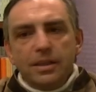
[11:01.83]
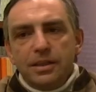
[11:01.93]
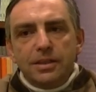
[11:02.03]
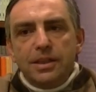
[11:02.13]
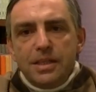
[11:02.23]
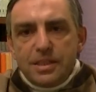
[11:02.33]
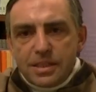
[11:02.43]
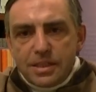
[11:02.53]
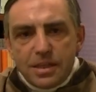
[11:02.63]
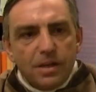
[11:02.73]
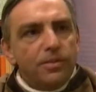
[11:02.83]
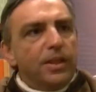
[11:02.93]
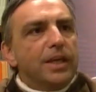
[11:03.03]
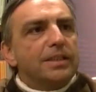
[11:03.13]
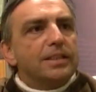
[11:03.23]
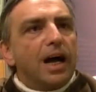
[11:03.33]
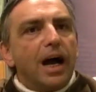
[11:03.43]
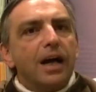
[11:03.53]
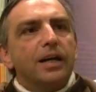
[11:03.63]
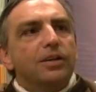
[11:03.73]
these things
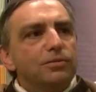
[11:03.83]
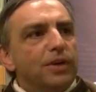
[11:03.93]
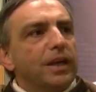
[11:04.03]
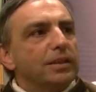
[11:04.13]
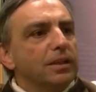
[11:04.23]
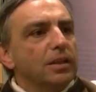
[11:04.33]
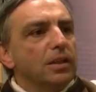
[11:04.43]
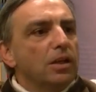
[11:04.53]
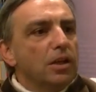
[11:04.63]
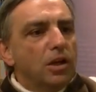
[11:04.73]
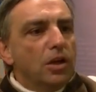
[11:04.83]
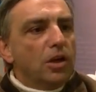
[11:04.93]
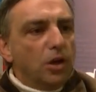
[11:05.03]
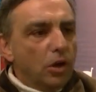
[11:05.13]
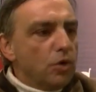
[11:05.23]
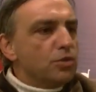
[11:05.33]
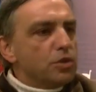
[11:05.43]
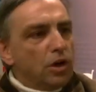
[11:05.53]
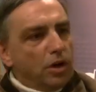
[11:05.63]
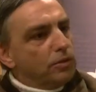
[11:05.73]
are in fact
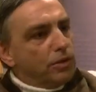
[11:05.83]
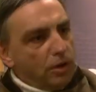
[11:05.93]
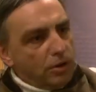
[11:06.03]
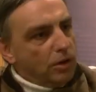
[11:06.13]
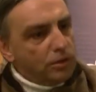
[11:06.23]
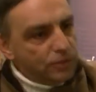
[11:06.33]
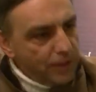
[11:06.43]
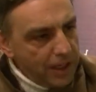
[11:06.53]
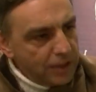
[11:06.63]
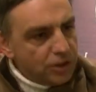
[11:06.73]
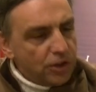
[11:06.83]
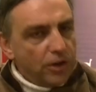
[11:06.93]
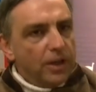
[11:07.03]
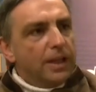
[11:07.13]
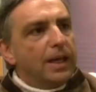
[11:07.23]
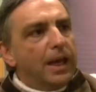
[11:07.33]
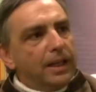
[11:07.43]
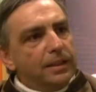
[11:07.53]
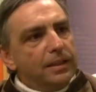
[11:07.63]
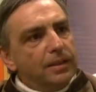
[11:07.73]
laws of, of, of nature
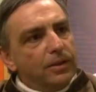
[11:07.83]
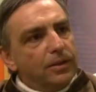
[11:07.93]
and